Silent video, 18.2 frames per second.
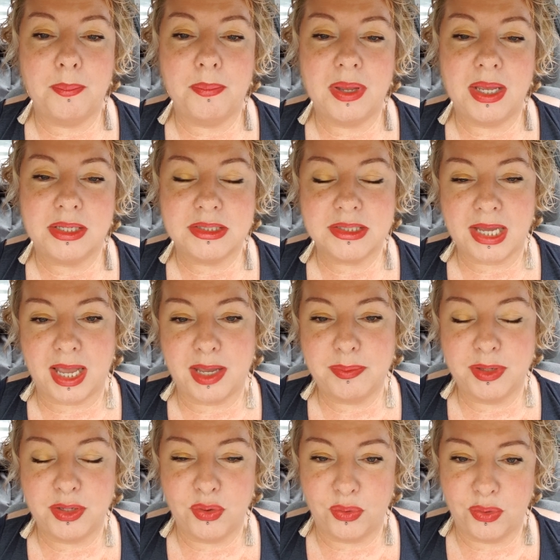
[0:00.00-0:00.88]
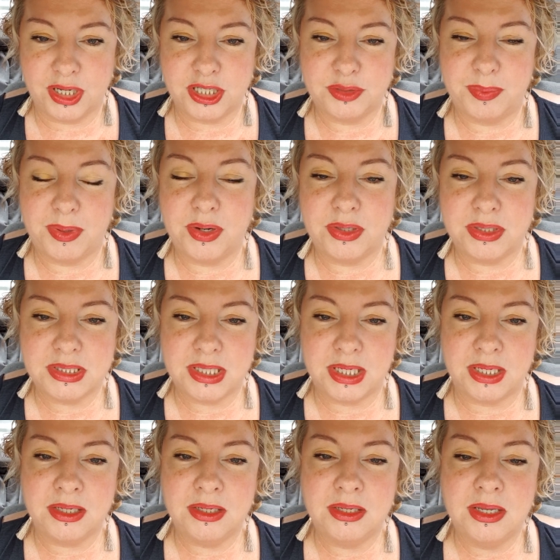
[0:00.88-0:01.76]
escaping or
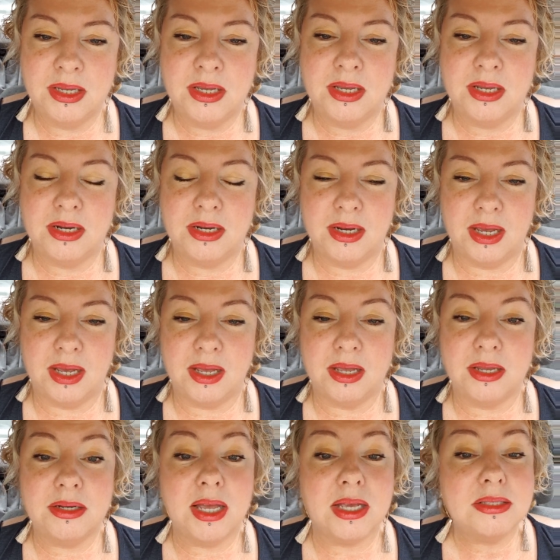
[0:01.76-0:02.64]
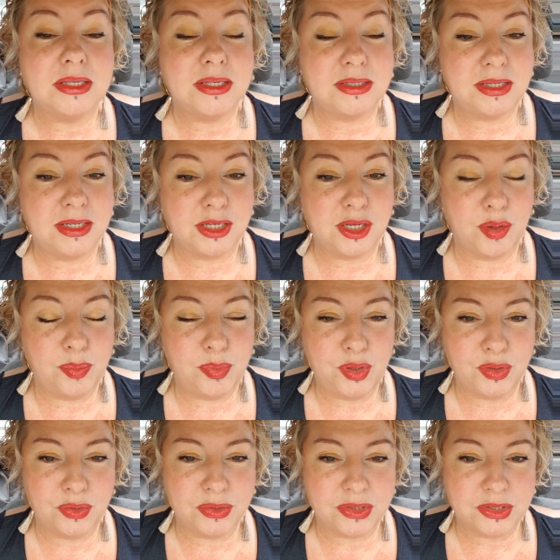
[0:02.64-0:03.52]
experiencing narcissistic
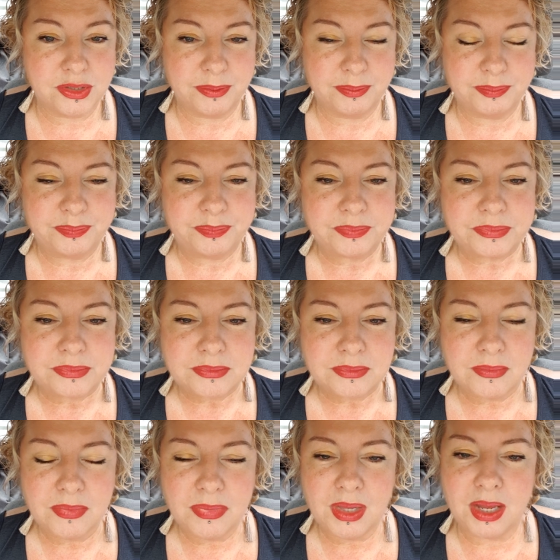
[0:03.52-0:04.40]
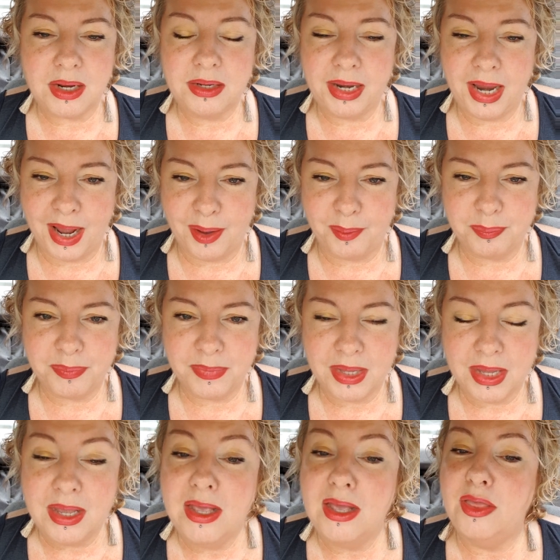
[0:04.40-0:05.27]
abuse. Now,
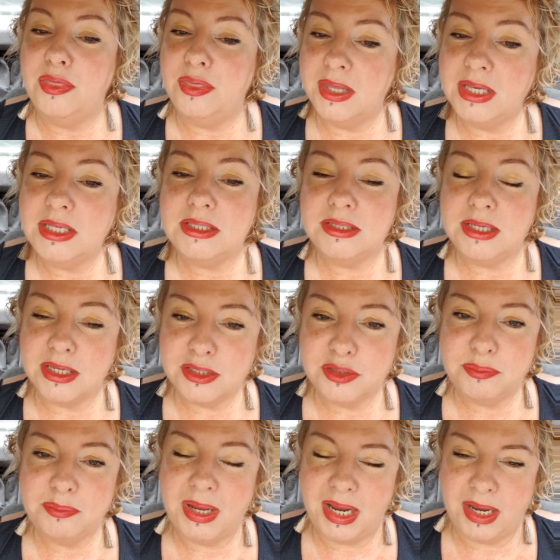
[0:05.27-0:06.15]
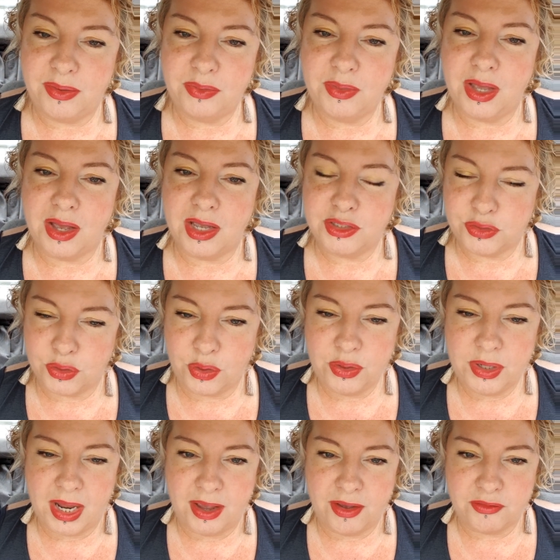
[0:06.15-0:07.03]
this doesn't mean that I
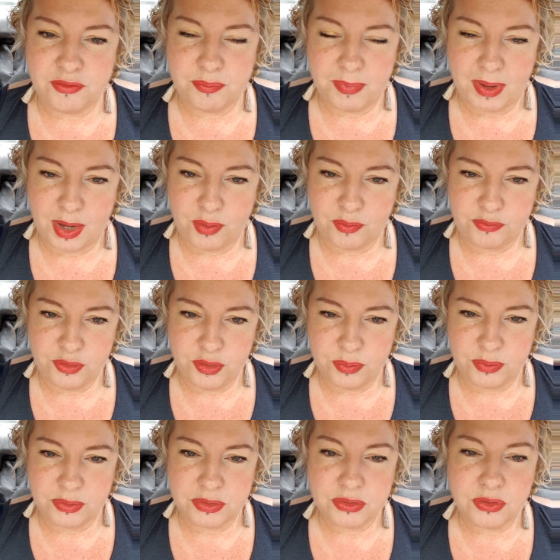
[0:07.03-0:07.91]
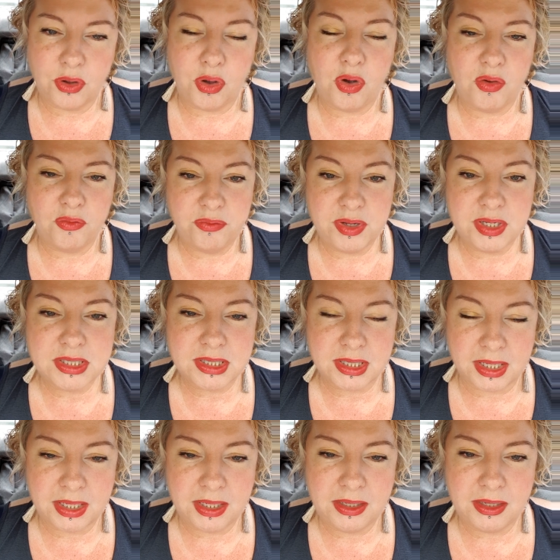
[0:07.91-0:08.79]
don't have male viewers.
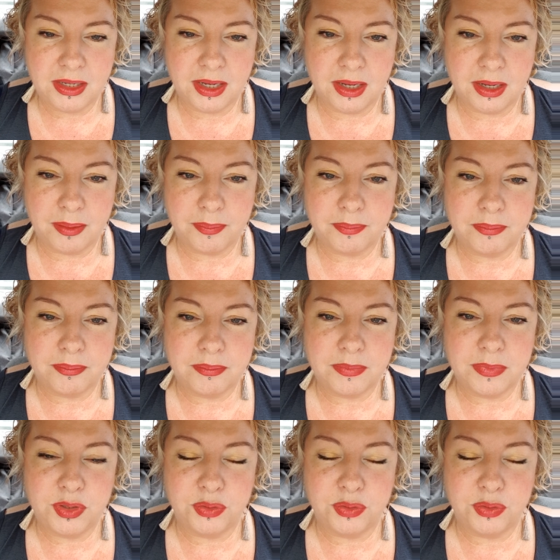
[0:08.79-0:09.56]
Obviously, the